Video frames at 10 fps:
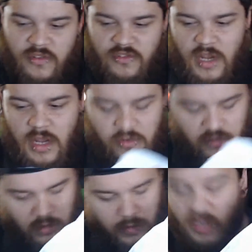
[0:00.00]
change.
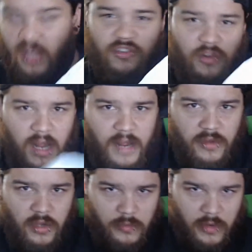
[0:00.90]
I mean, I guess you don't have to.
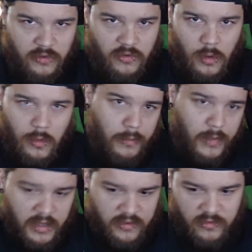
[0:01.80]
You can reuse the old one, but
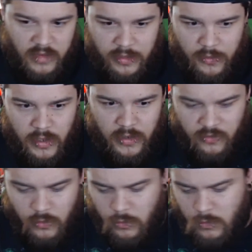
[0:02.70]
it's like 30 years old.